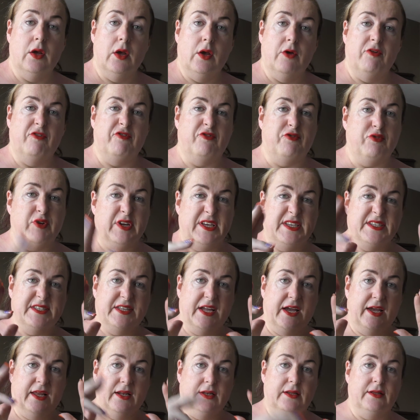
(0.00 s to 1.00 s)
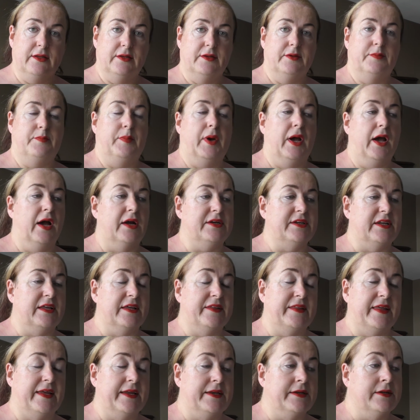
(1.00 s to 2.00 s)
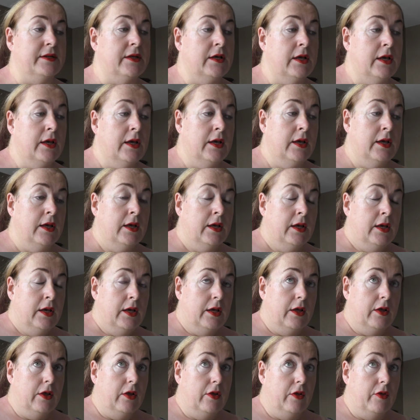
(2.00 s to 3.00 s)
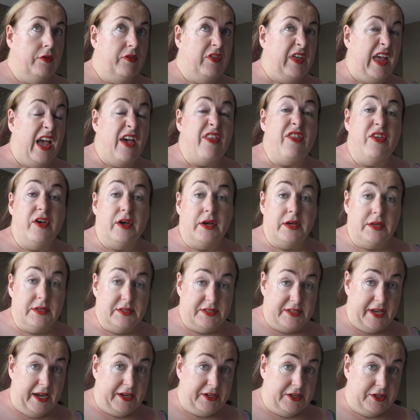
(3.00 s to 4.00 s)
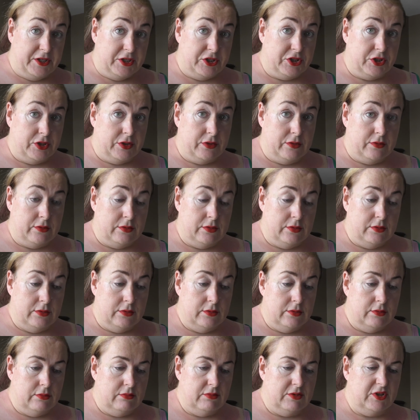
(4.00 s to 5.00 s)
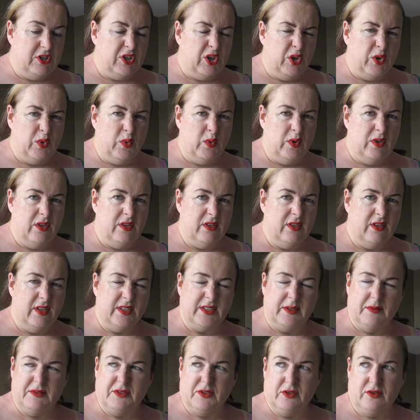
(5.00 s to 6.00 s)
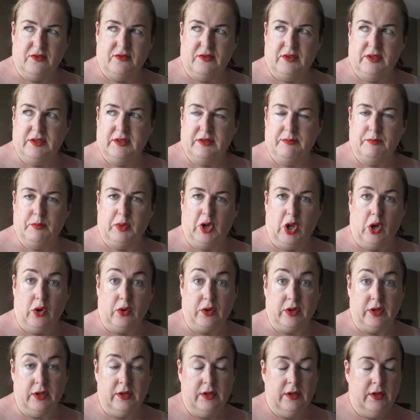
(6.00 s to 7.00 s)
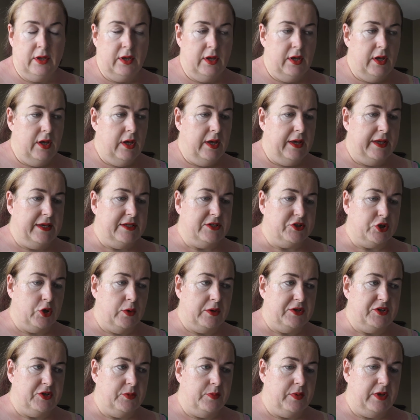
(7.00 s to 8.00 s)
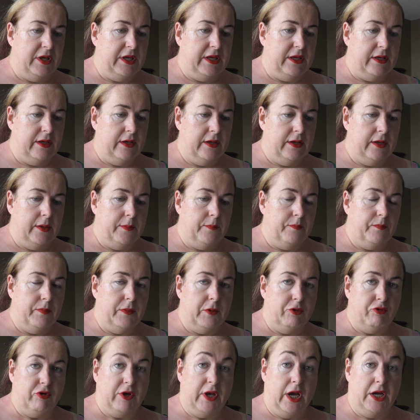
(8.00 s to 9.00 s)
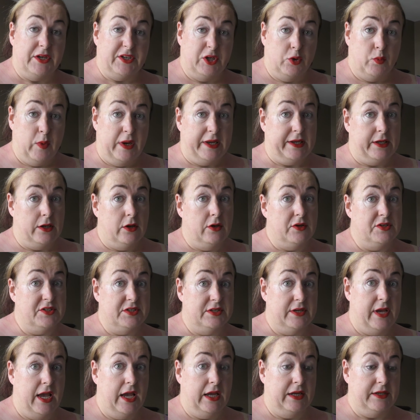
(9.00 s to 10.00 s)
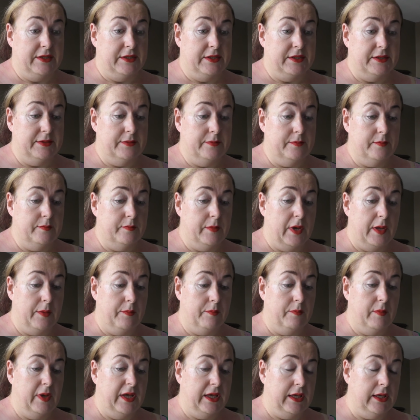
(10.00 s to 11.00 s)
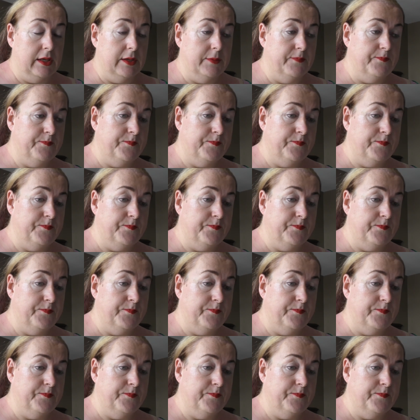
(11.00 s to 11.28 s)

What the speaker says: freestyle part, and then the other side of the show, that sounds awful, blog, is going to be regarding weight loss and my